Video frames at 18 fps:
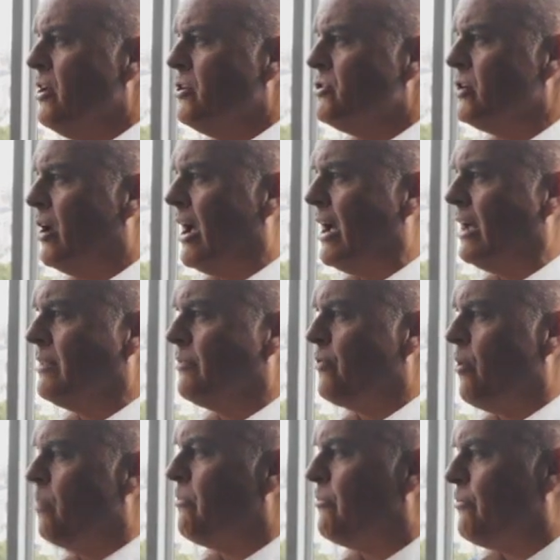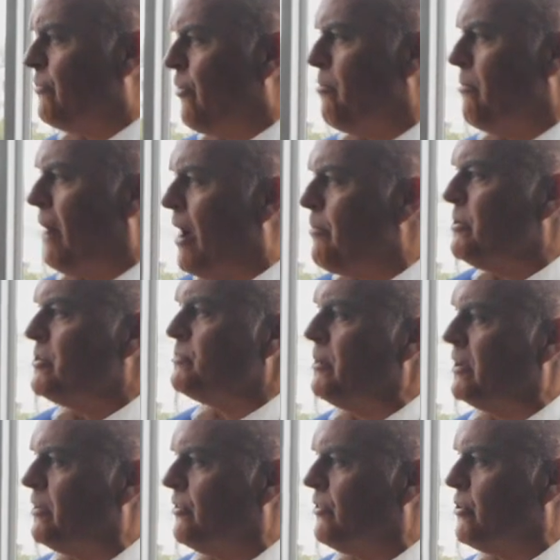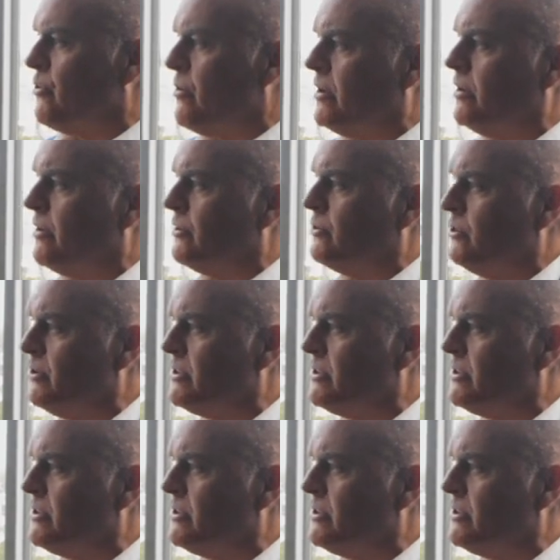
So from my perspective of the reading of the two